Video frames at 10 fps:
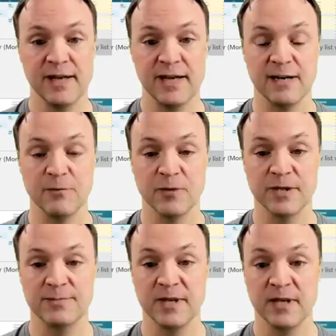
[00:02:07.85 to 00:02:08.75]

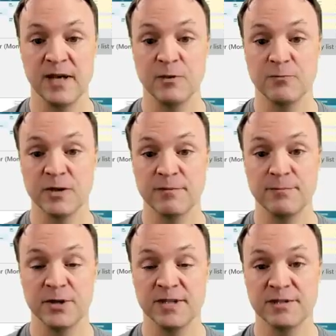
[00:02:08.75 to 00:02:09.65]

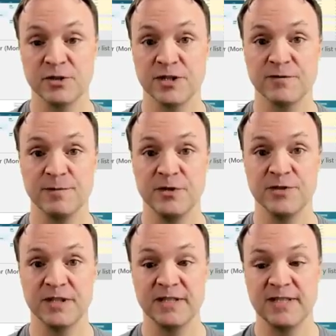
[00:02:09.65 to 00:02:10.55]
workbooks just from
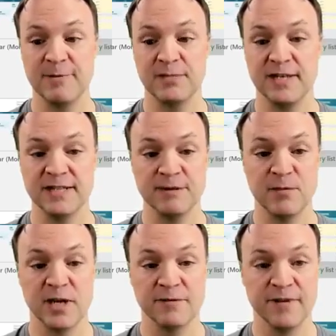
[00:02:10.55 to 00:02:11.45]
using the templates
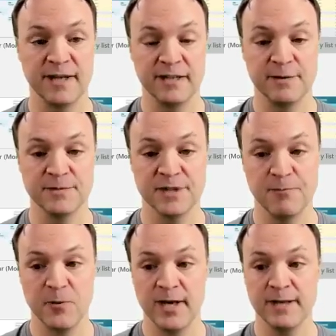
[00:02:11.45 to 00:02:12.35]
and modifying them
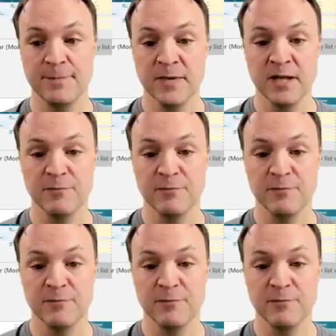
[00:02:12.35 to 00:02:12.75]
somewhat.